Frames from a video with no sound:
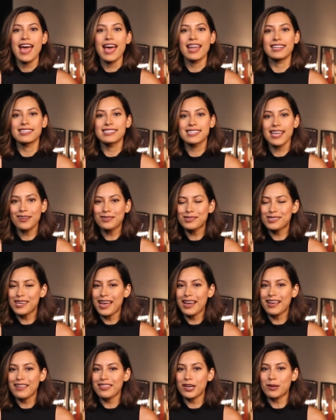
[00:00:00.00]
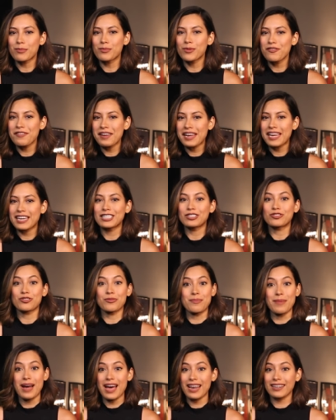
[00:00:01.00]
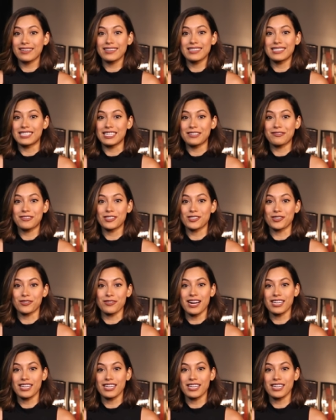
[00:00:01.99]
and it sounds like they're moving in a dramatically different